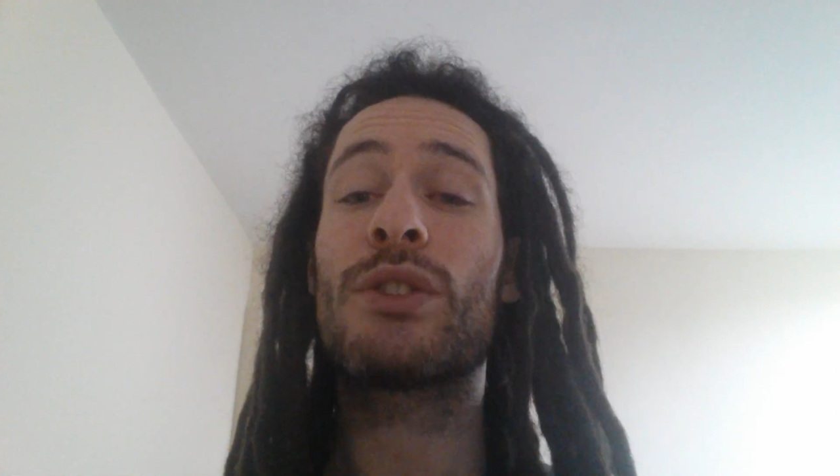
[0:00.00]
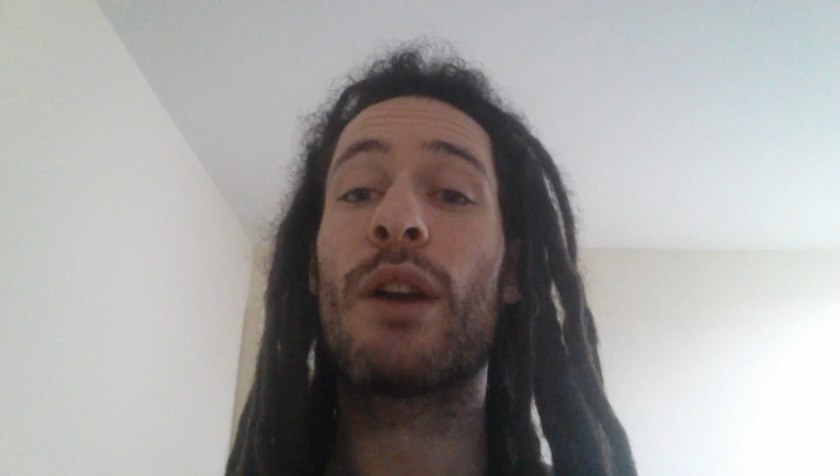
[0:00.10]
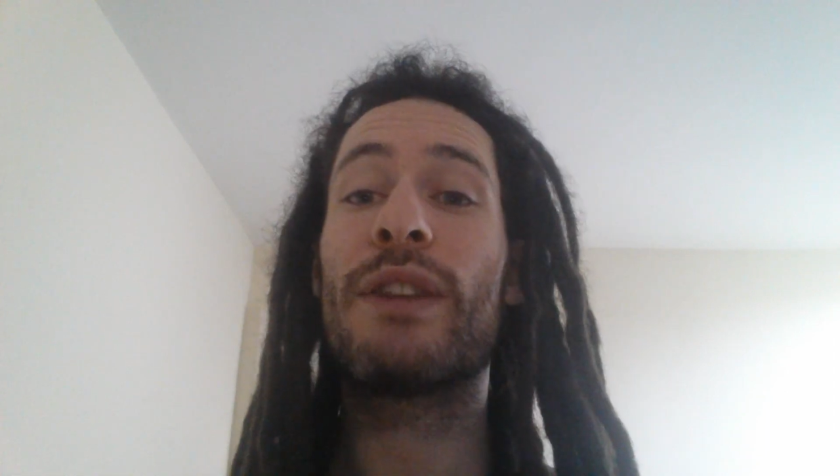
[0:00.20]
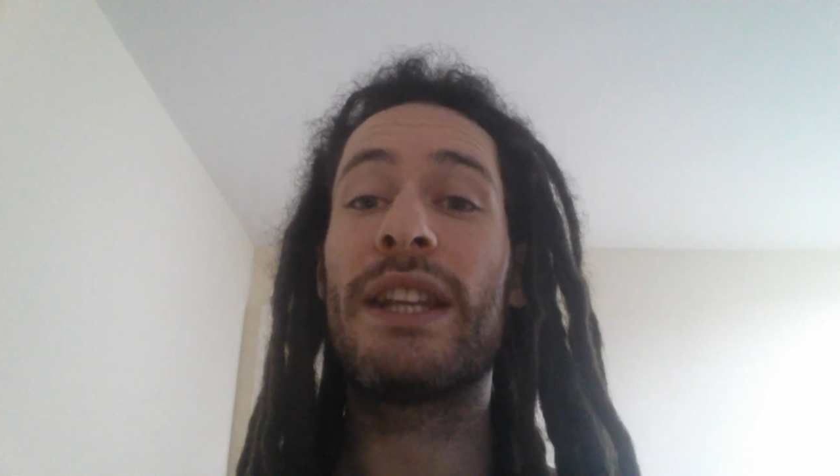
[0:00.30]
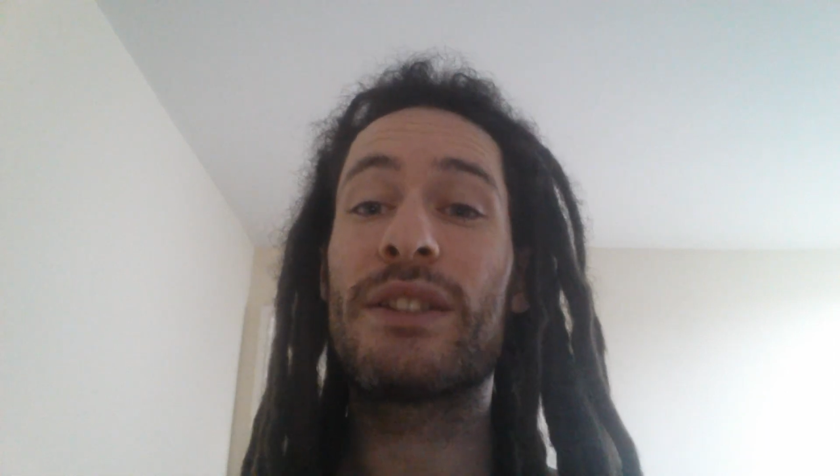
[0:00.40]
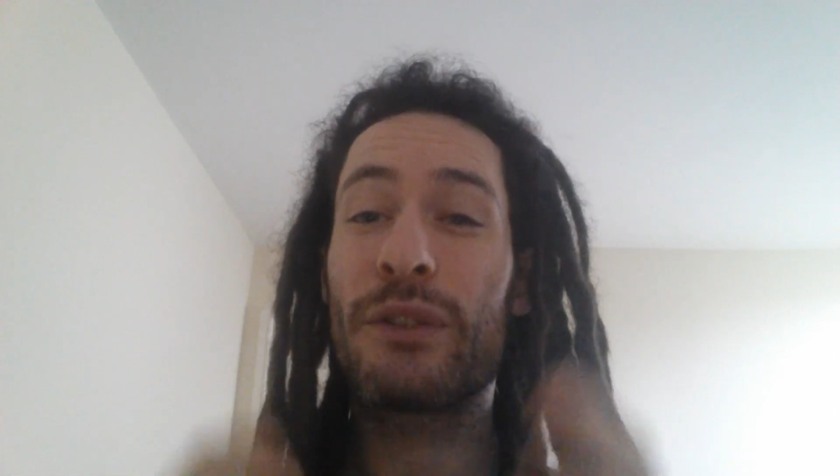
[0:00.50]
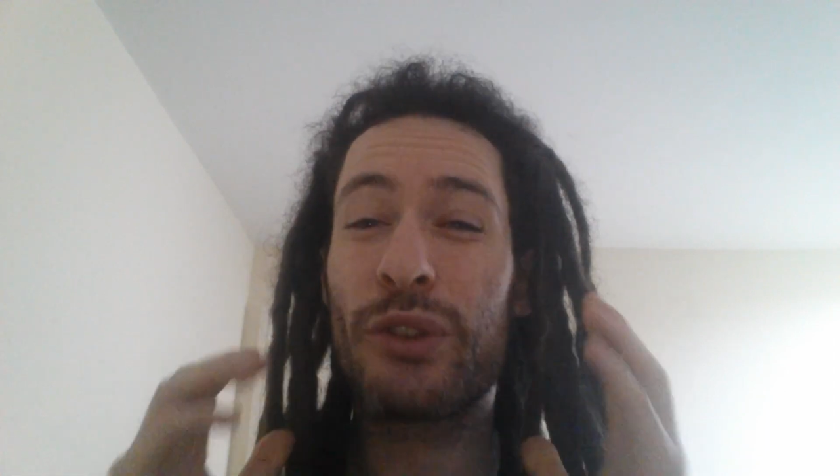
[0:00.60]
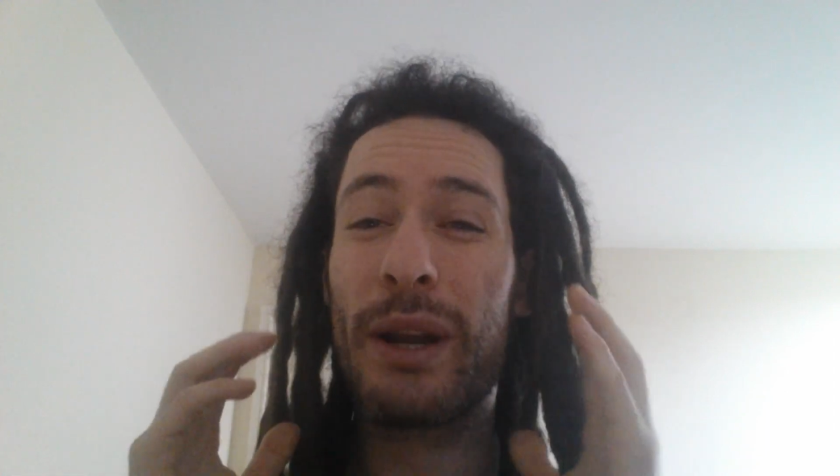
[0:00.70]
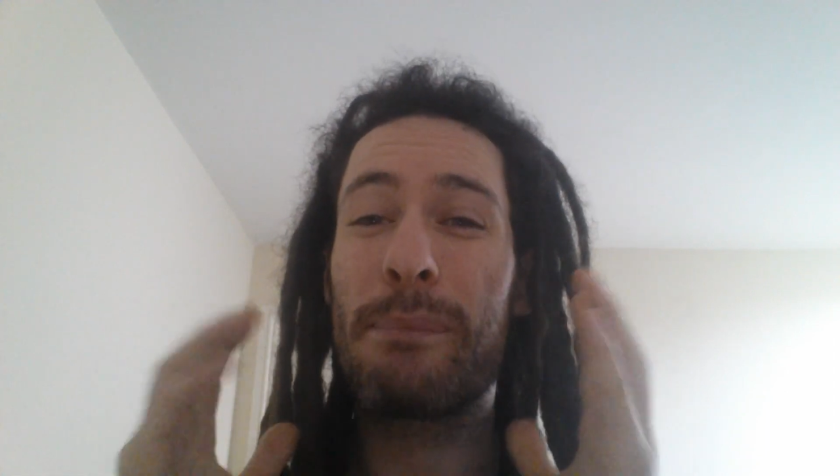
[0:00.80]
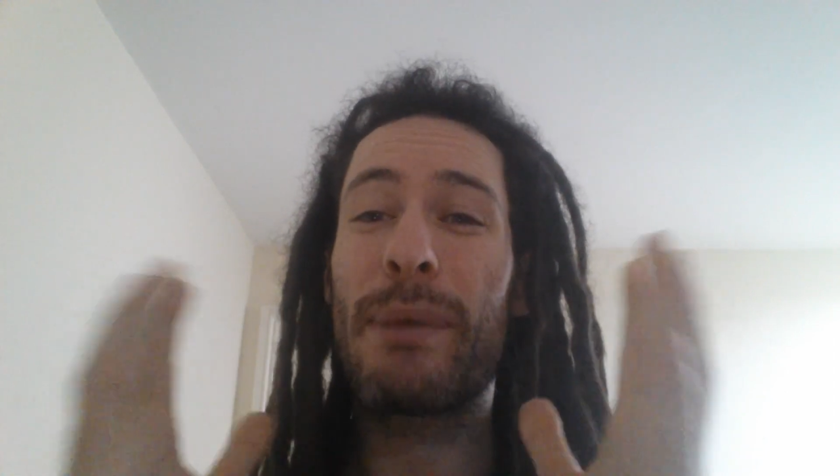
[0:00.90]
So over the years I've
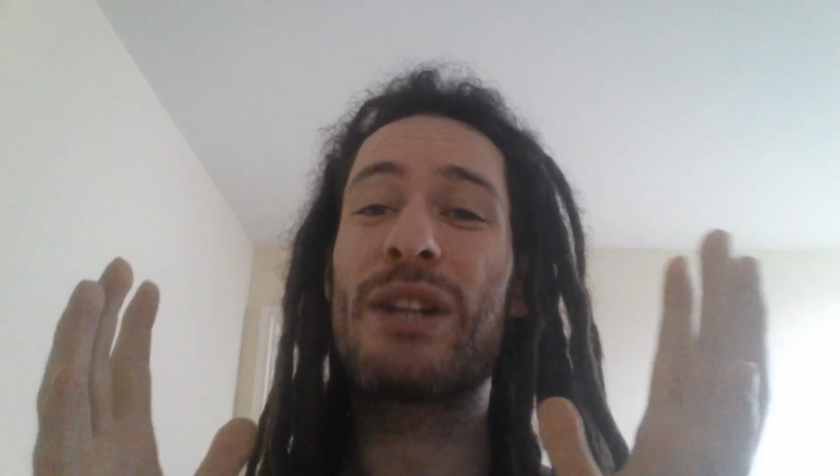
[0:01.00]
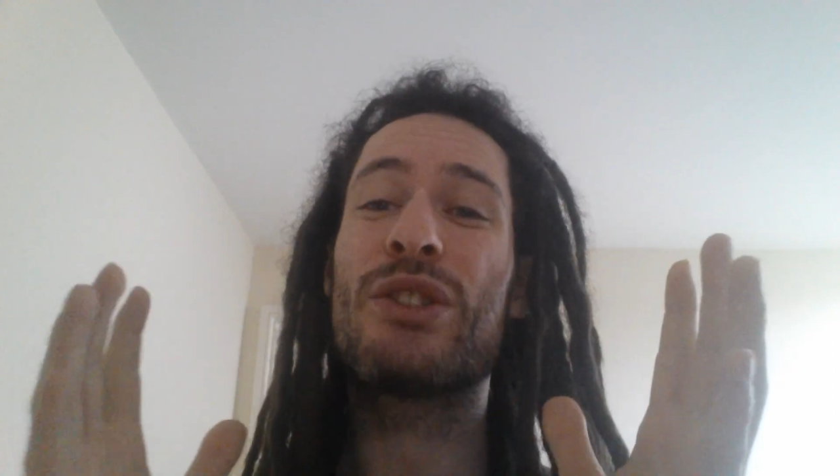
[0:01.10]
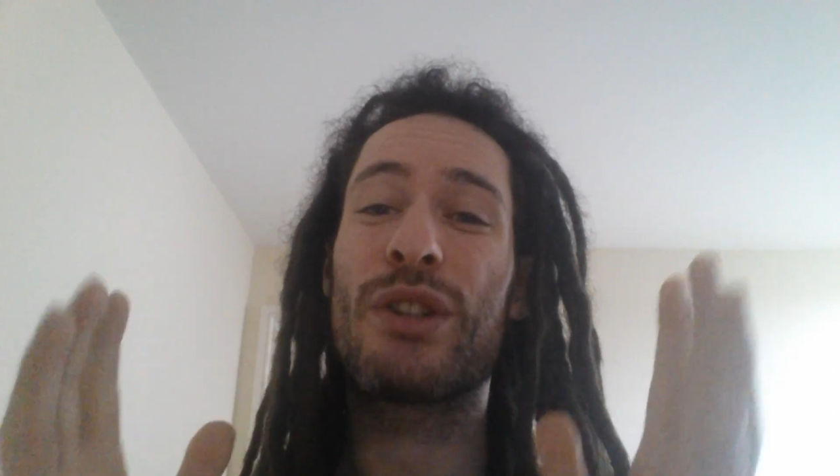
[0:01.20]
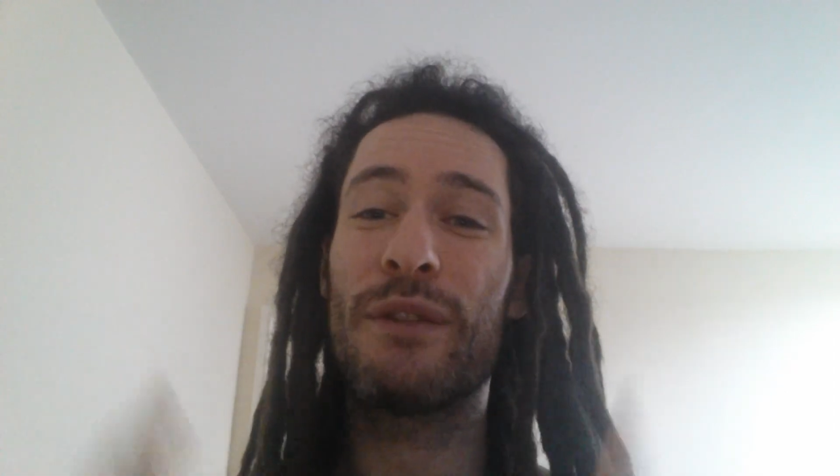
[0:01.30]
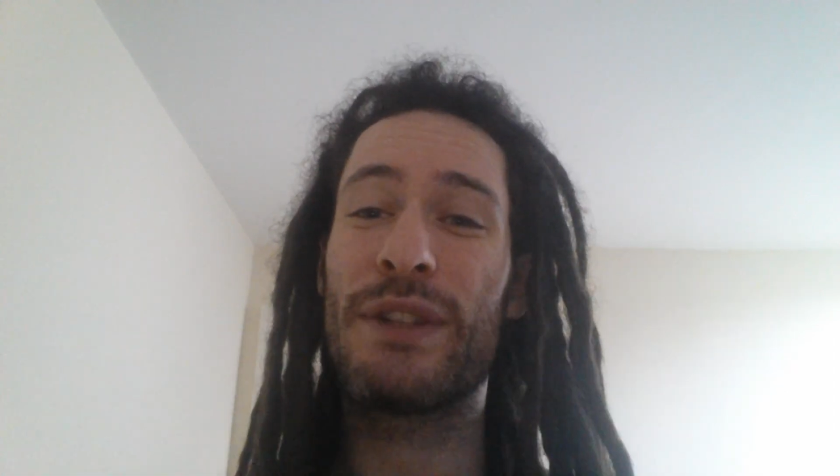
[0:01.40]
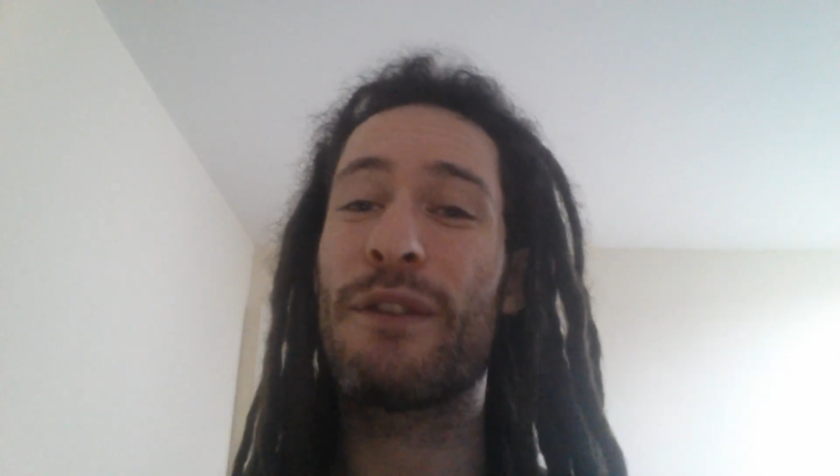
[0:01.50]
tried a bunch of